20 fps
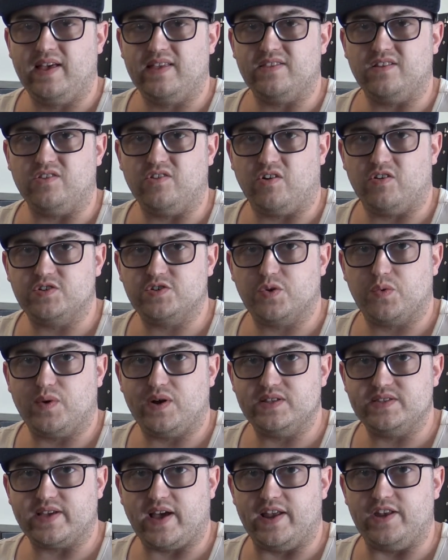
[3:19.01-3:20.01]
The larger
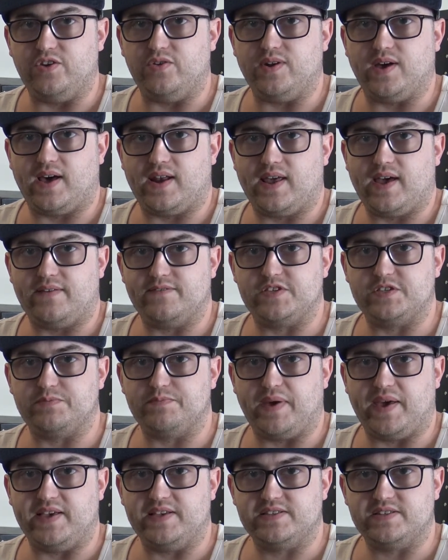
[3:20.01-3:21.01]
ones, I do not have
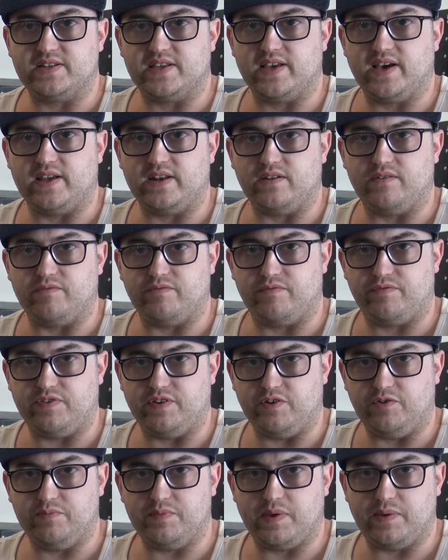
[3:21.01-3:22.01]
space to kind of
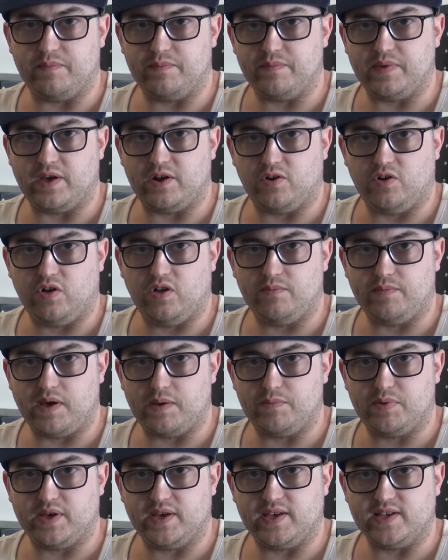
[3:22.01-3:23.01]
film them at all in my
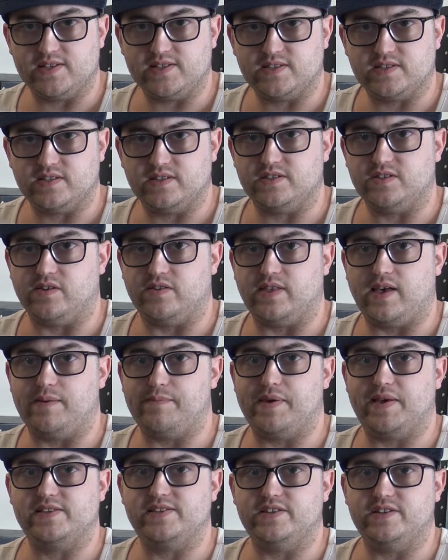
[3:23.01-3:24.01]
place, so that
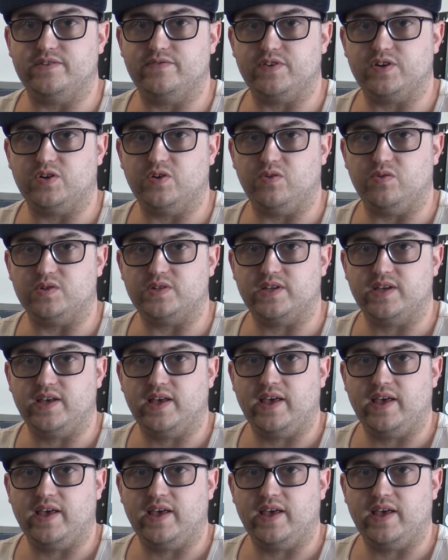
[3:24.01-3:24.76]
makes it difficult.